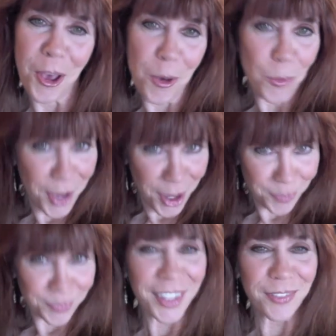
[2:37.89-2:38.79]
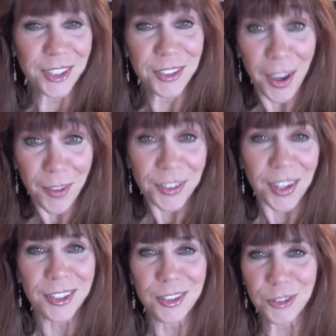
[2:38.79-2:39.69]
Well, if the doves
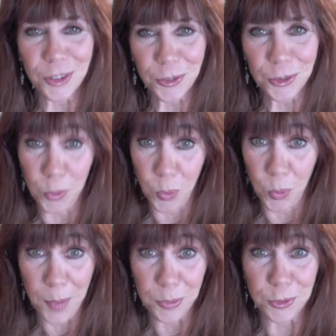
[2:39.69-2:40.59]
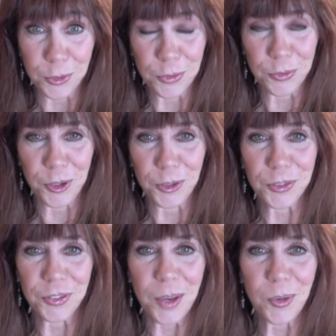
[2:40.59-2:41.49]
had consulted Webster's
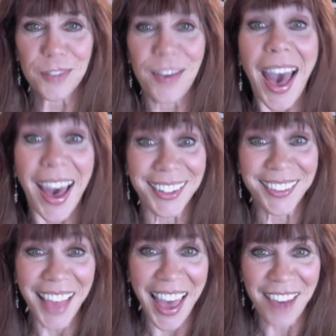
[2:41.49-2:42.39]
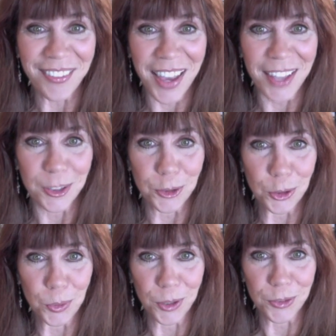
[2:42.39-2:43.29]
first, they would have had a laugh at the two
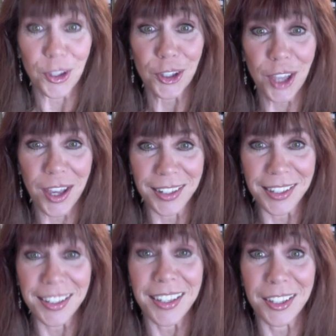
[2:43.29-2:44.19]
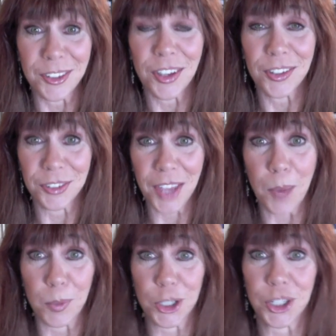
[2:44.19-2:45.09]
words cunning is
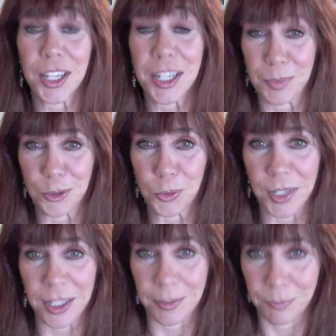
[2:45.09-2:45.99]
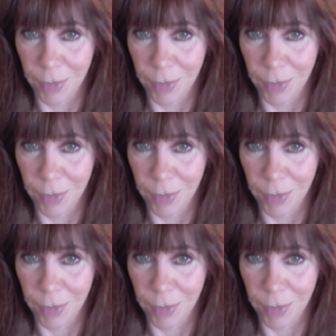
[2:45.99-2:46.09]
sandwiched in between.